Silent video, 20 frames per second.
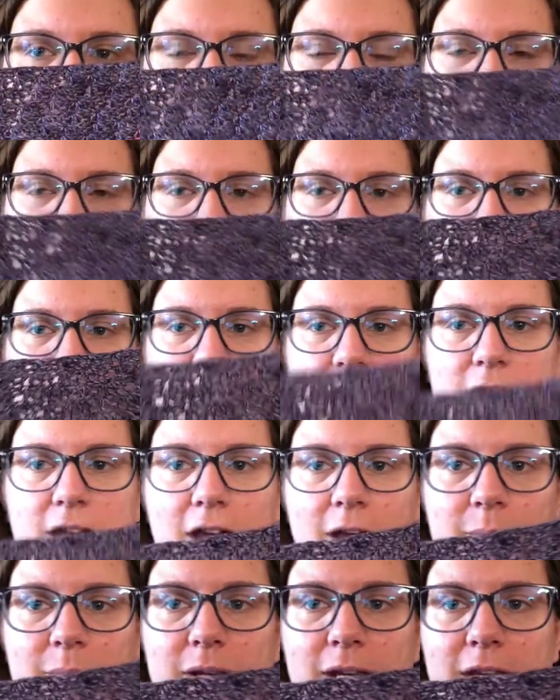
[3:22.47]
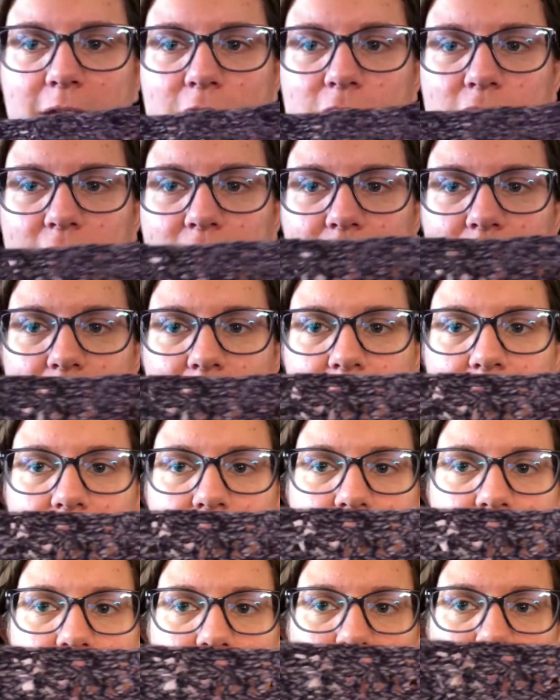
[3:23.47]
And it's a combination
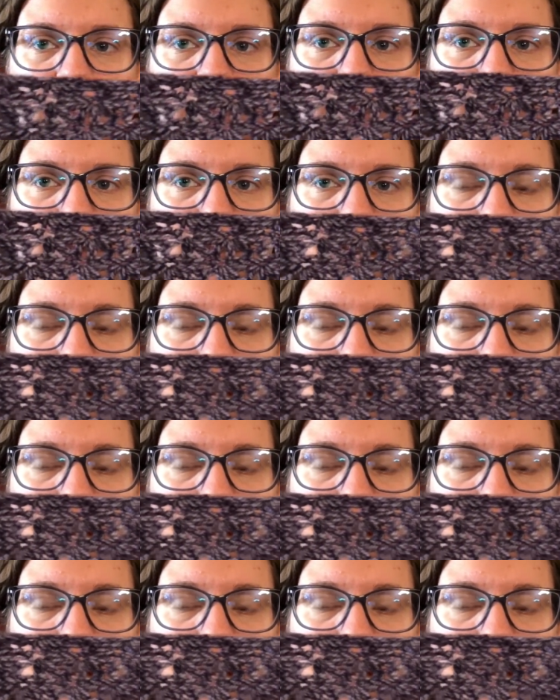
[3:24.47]
of different